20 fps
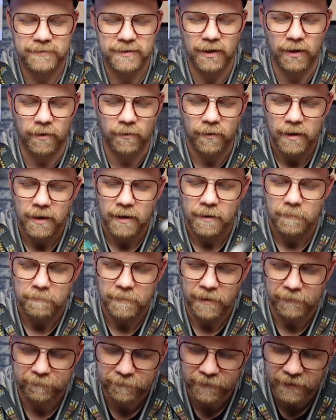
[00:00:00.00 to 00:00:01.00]
So
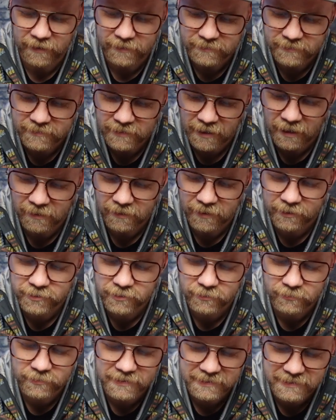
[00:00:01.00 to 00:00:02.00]
my friends, I'll
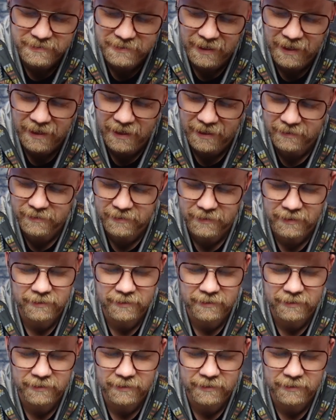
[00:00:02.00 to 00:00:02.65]
let you decide.